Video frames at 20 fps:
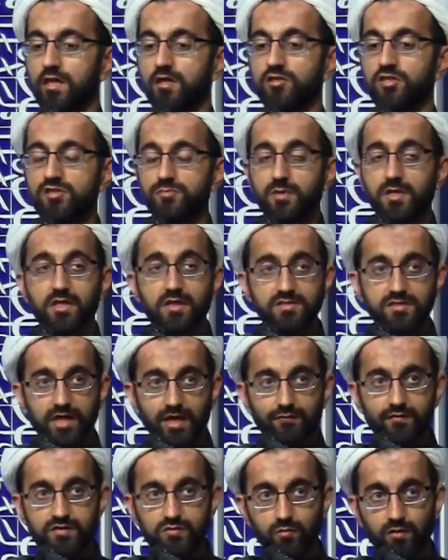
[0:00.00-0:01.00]
Just because they
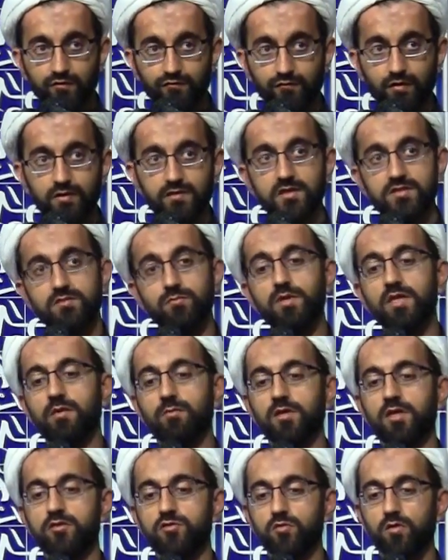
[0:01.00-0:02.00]
have this one fault doesn't mean
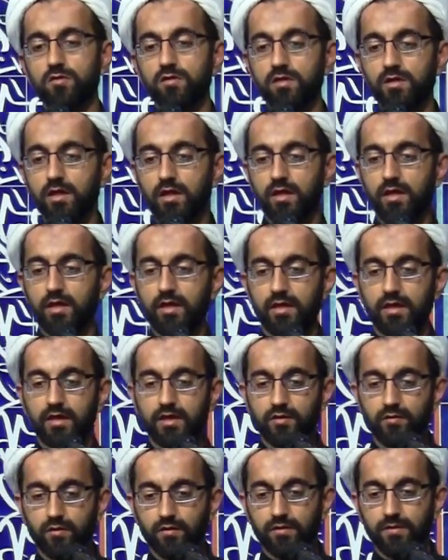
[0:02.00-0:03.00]
I'm going to totally
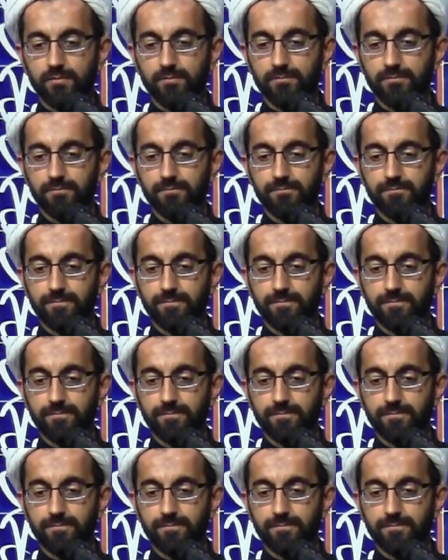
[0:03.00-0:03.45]
ignore them.